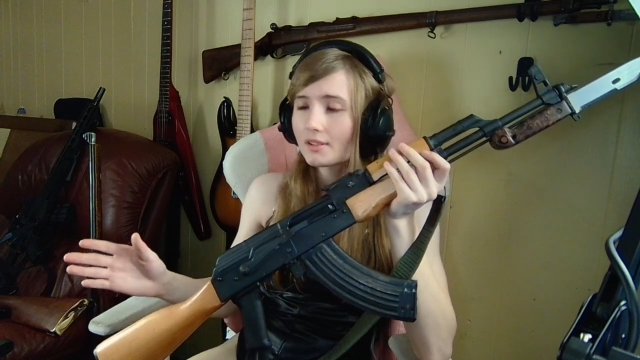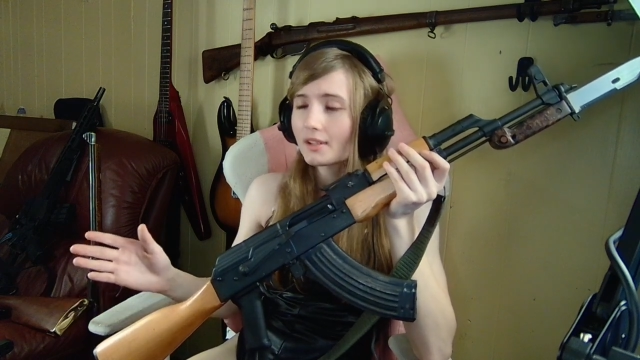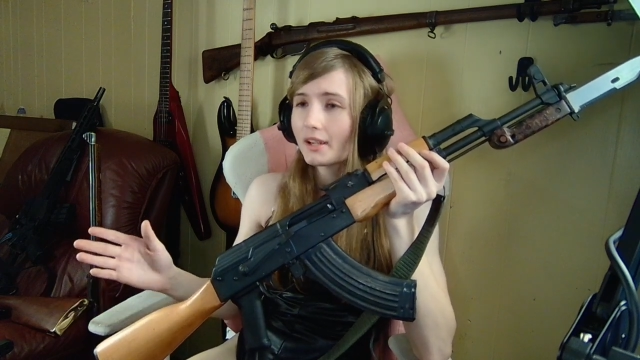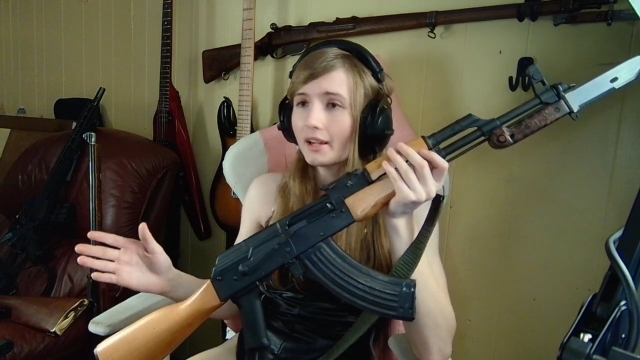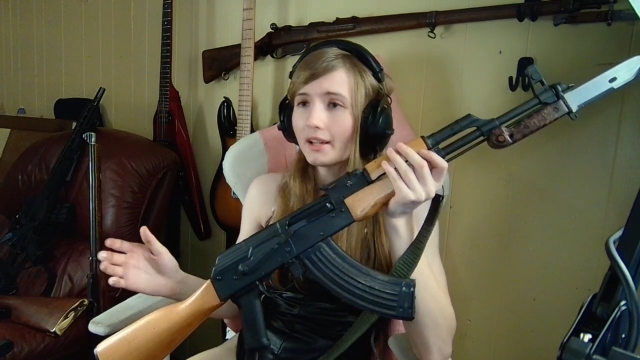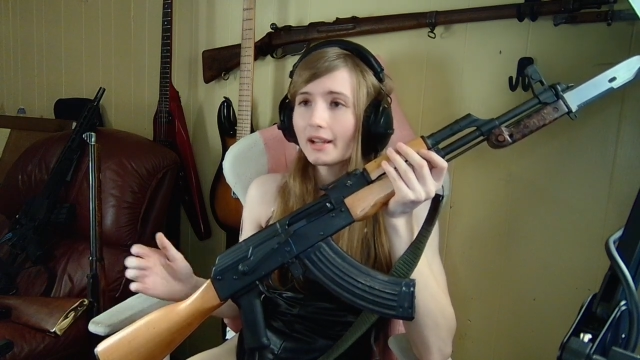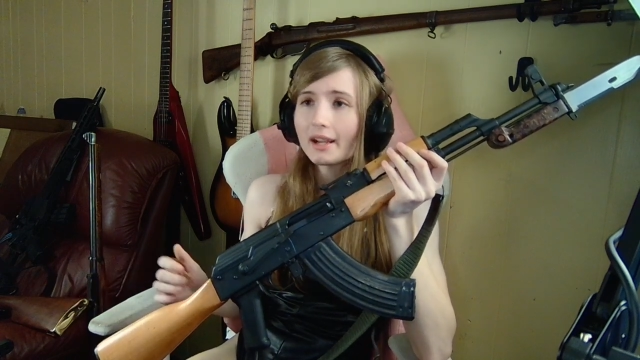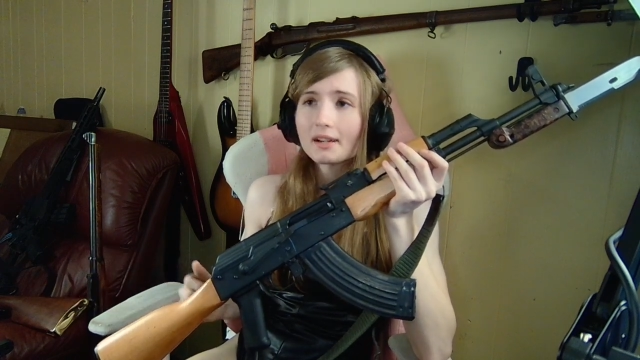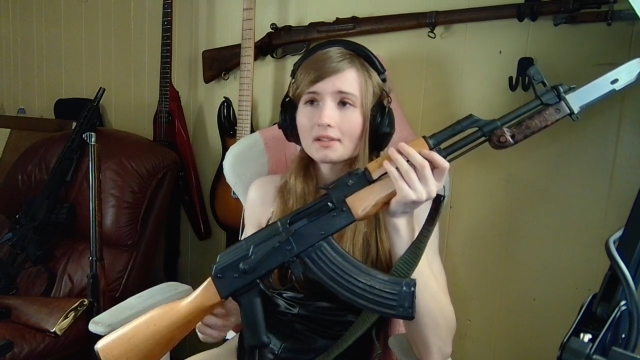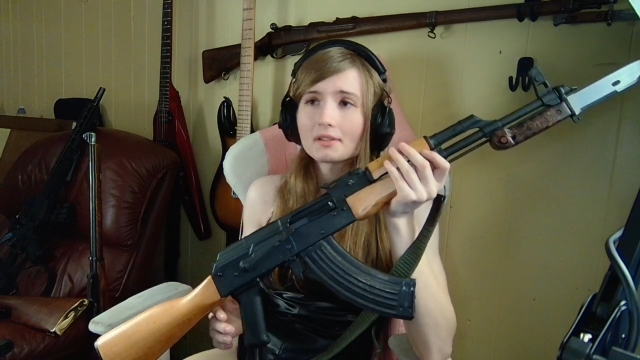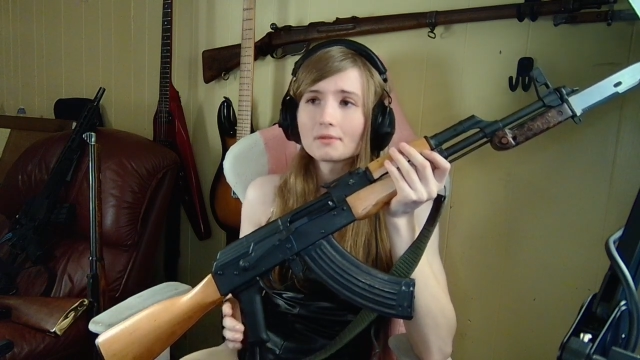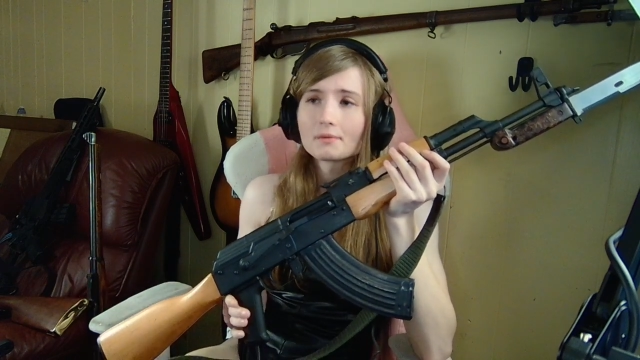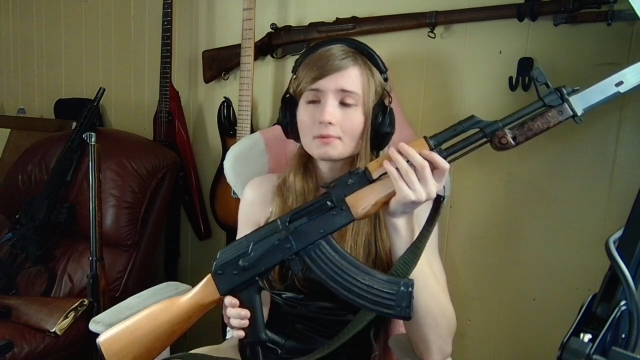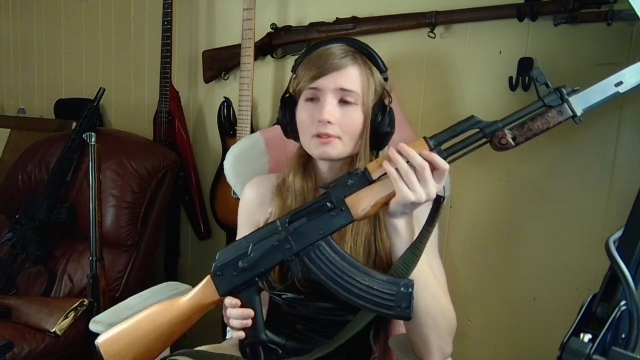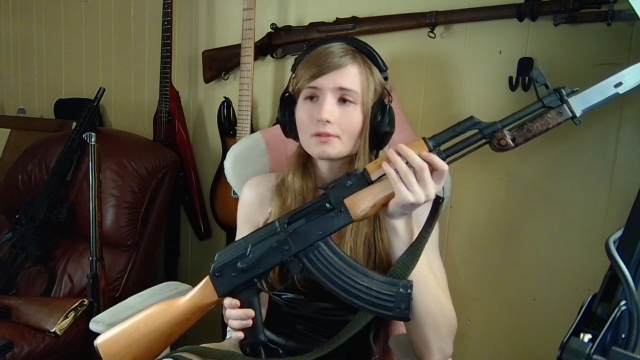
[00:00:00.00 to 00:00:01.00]
are kind of
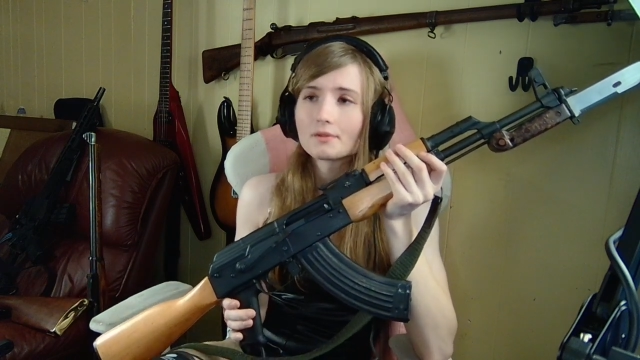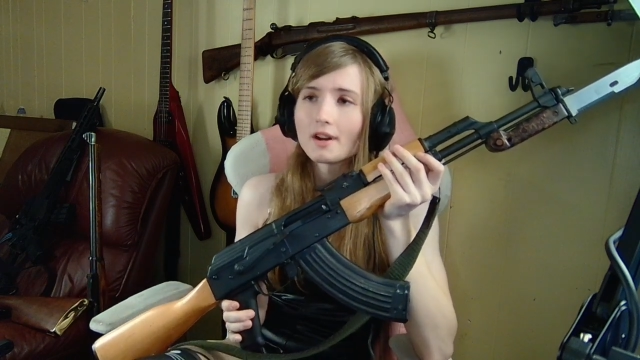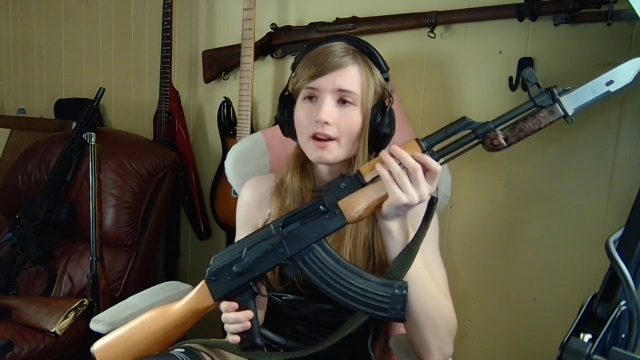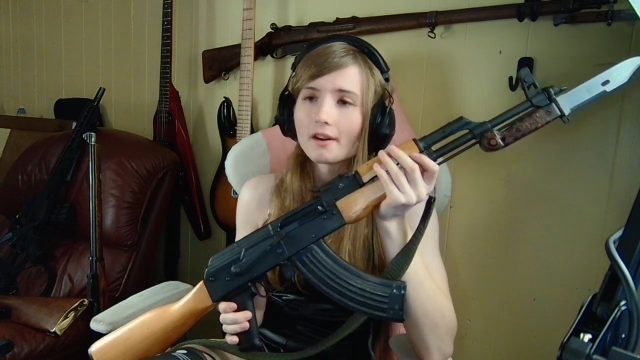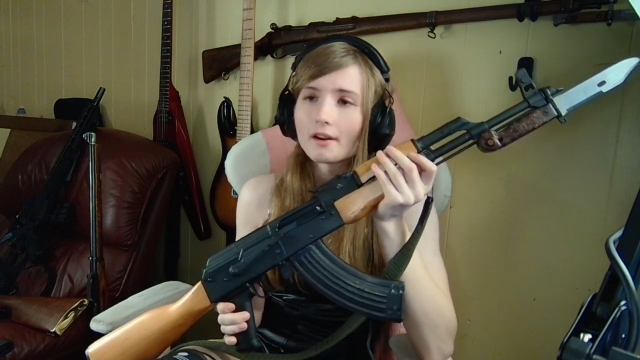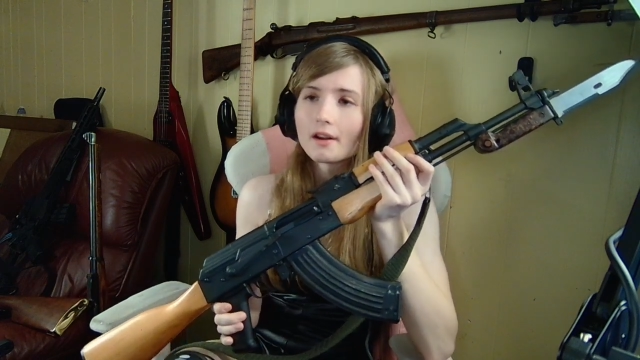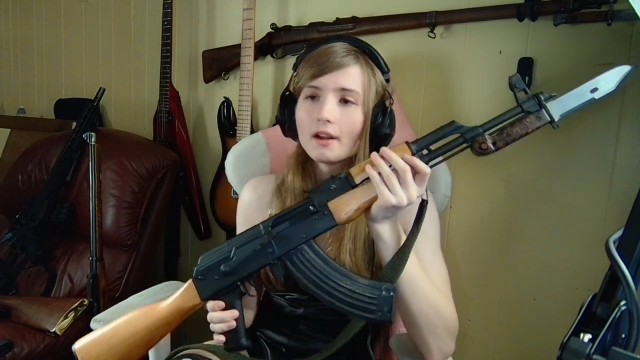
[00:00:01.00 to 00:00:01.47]
actually pretty rare.